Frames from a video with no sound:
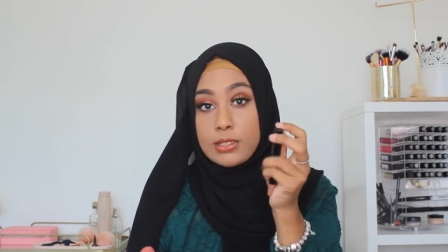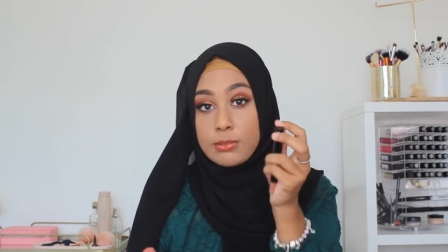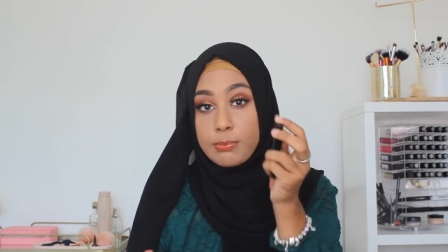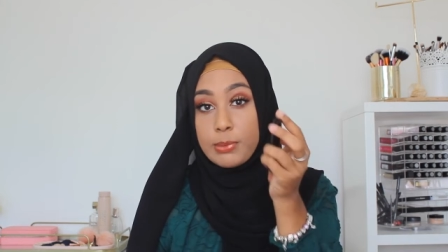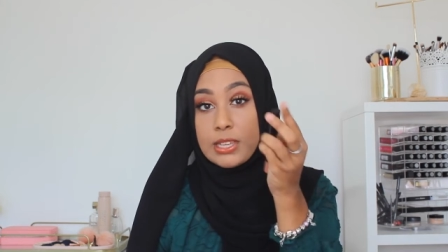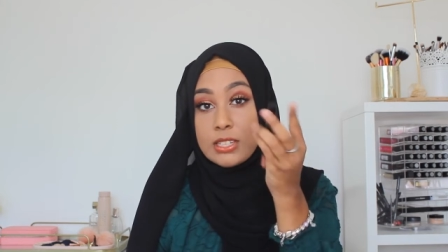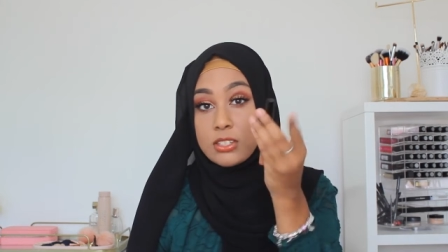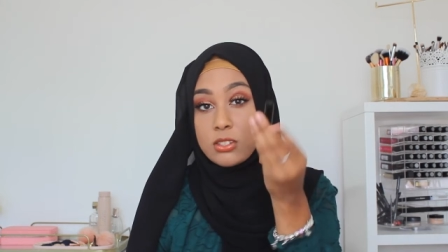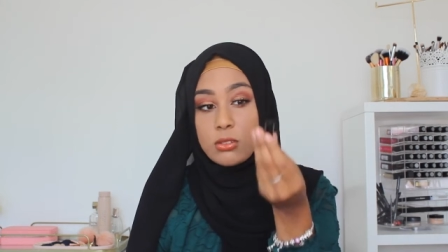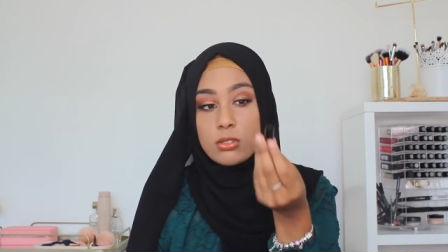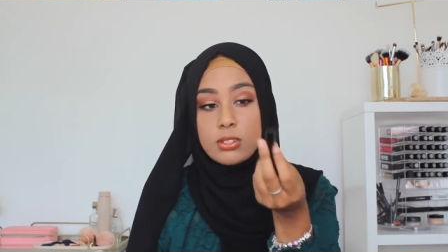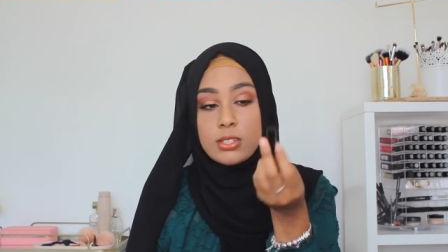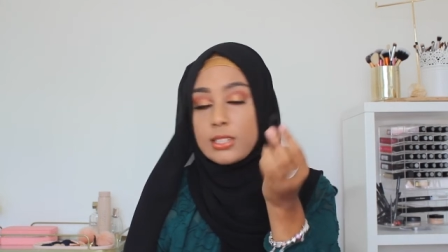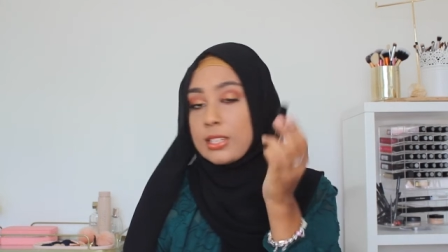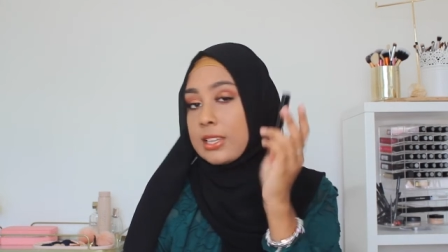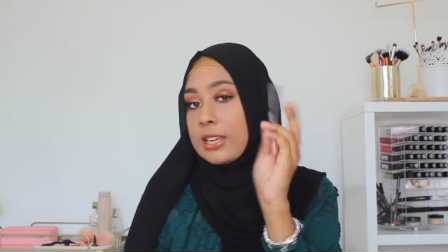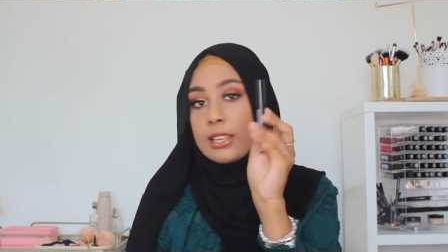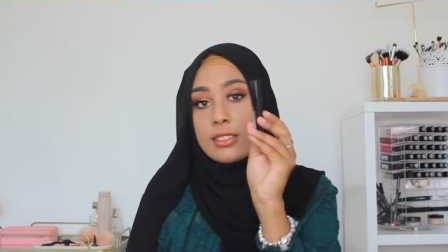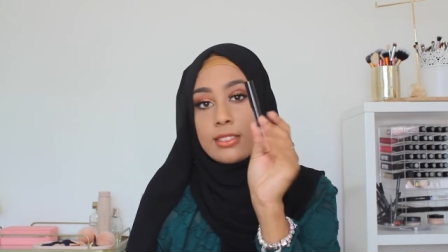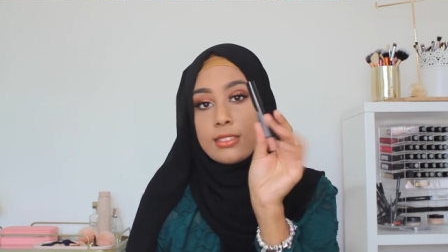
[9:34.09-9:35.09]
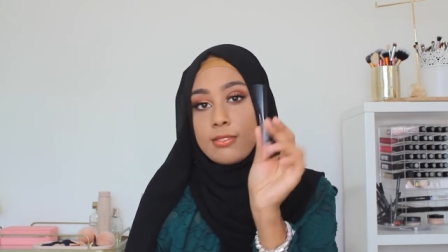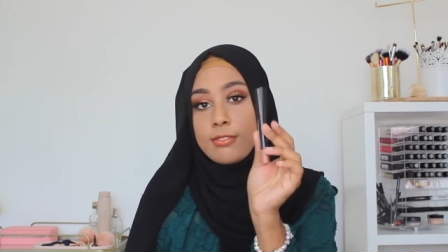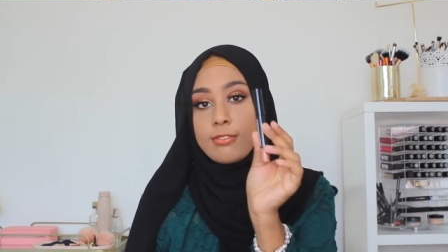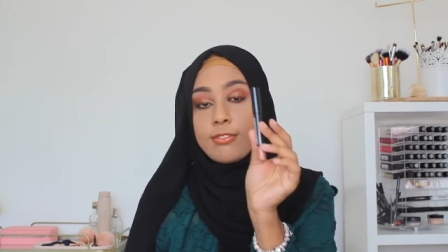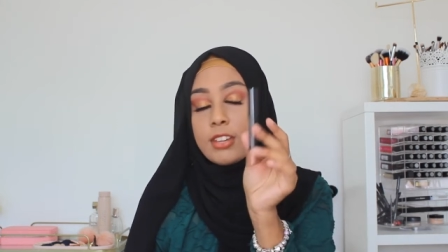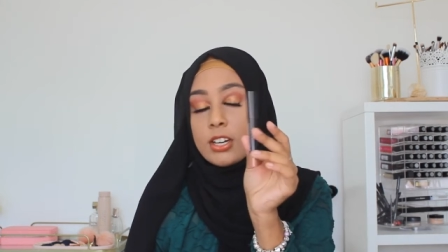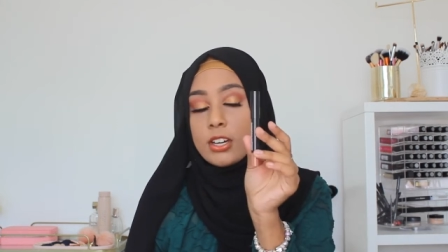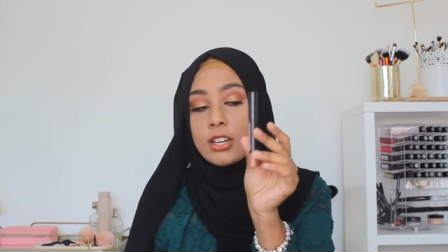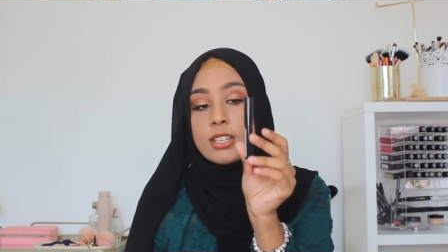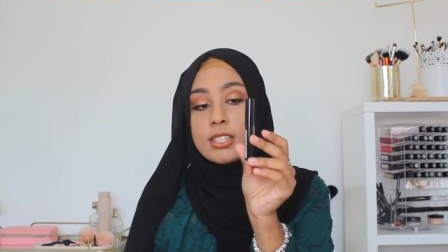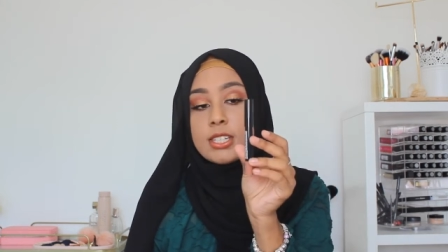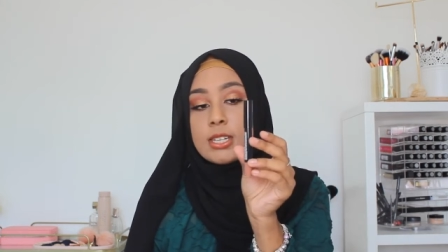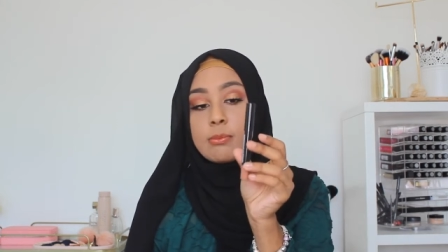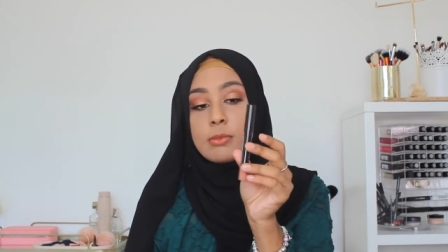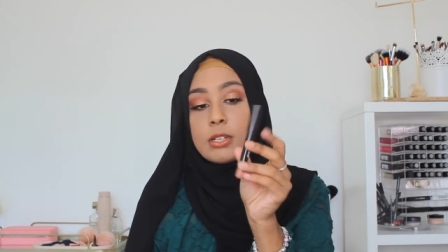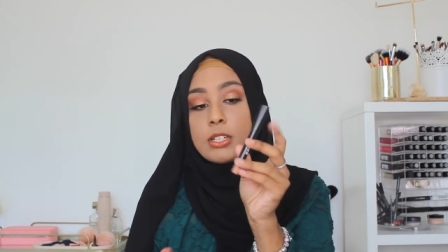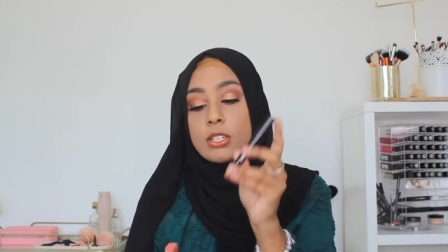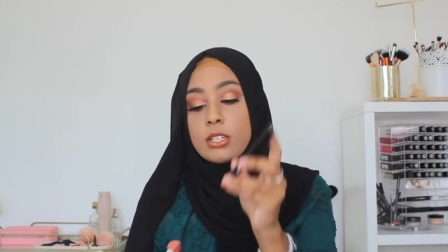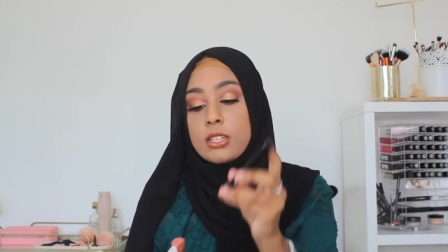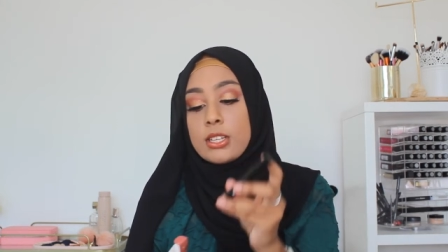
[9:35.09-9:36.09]
pencils, like very
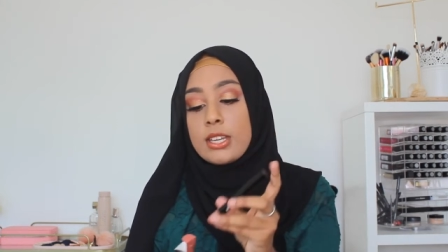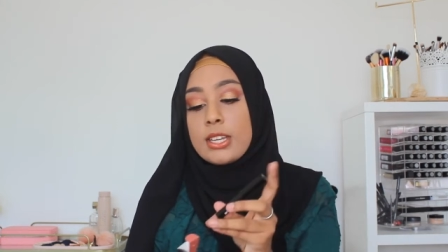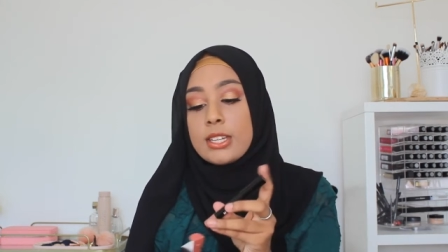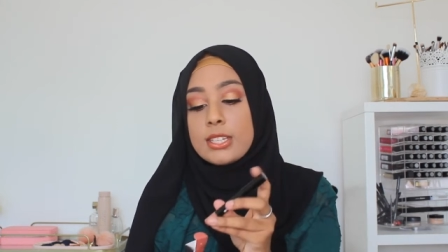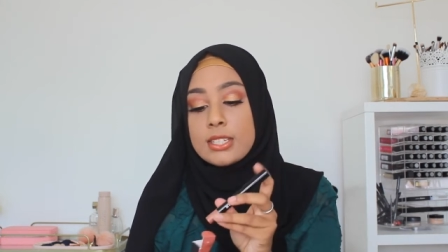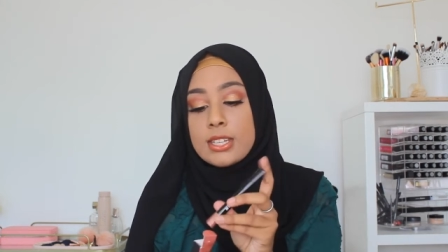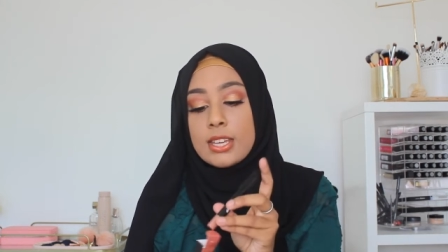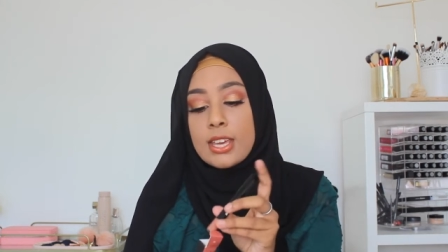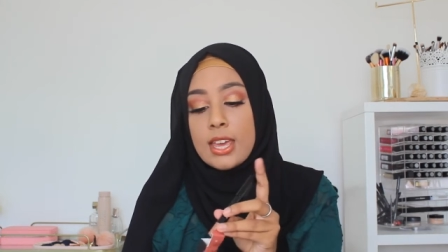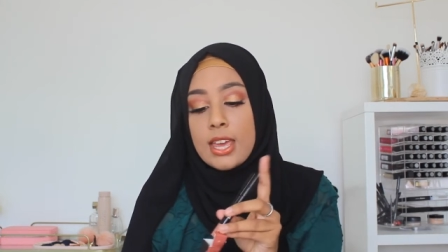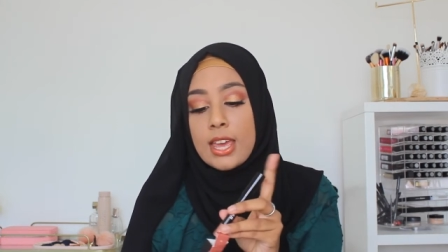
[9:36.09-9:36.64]
similar to this.